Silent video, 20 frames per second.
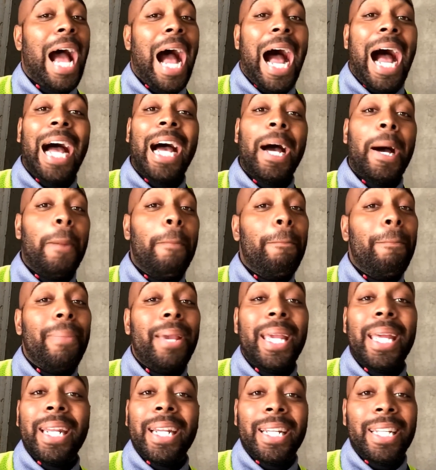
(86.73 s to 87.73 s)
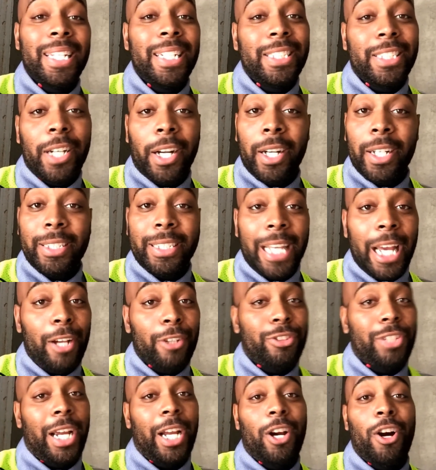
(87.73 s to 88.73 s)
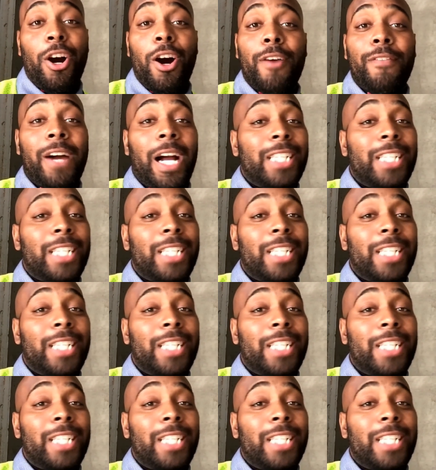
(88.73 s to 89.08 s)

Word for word: I immediately turn the soundtrack off.